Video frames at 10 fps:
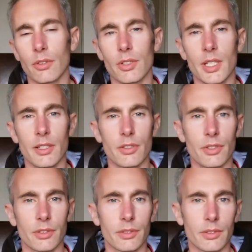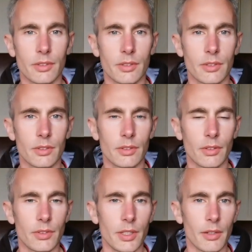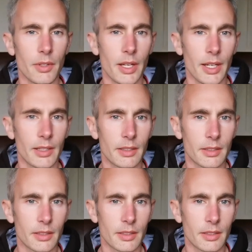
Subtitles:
your attention on the other hand